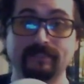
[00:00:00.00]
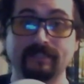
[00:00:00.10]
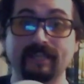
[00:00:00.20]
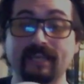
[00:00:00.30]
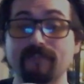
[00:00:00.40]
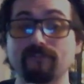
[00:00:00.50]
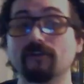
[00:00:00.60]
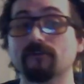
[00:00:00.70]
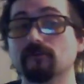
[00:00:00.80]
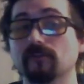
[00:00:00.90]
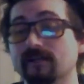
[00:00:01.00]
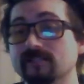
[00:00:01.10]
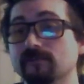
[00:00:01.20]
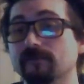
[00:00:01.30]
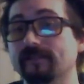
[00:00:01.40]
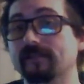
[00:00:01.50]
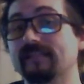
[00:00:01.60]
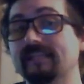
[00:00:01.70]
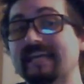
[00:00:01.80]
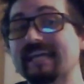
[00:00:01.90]
And if you hold on to it, they're
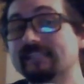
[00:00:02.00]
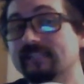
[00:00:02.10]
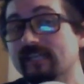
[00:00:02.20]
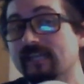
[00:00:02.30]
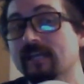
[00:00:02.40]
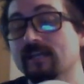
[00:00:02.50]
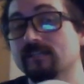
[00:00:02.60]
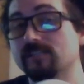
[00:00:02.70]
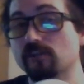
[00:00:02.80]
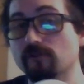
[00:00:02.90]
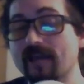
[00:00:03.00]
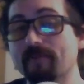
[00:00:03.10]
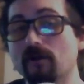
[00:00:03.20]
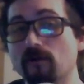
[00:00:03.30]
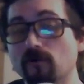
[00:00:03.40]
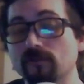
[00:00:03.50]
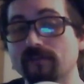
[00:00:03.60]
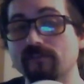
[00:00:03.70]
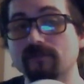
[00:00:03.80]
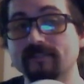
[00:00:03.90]
likely to grab a hold of
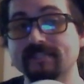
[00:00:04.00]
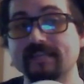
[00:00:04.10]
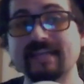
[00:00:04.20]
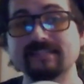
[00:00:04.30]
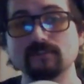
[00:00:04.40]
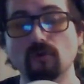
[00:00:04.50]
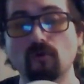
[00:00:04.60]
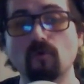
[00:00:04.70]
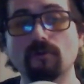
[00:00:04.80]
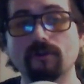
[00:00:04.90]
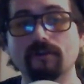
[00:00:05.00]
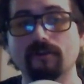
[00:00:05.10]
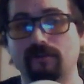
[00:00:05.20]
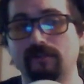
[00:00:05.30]
you and say, that's a hoarder.